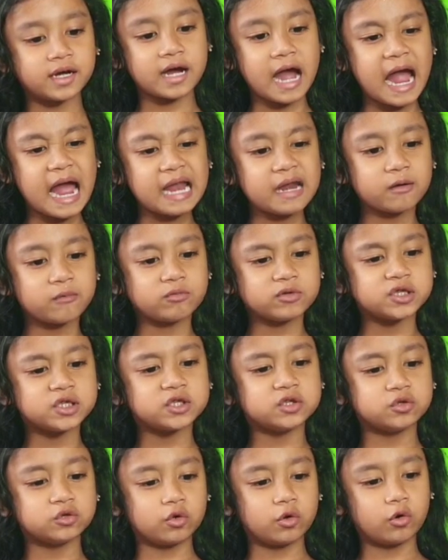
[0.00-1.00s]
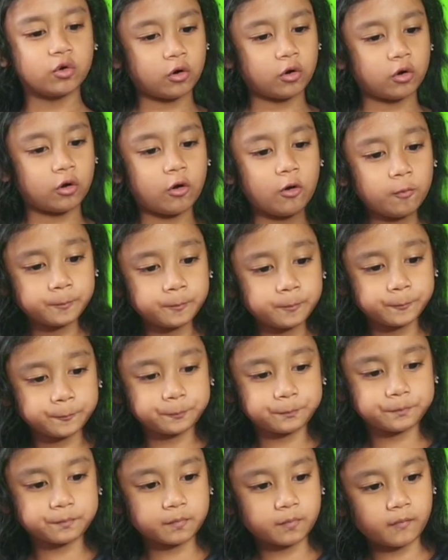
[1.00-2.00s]
a Halloween snow globe
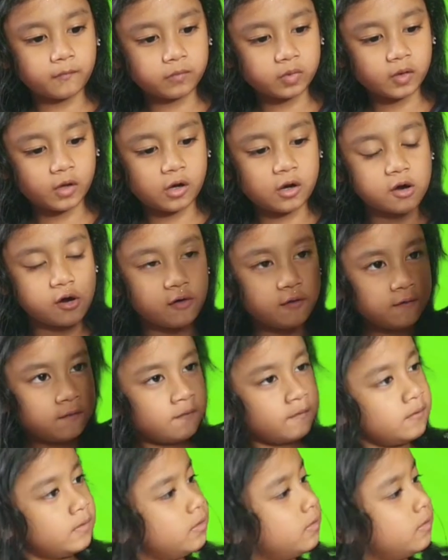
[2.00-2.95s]
of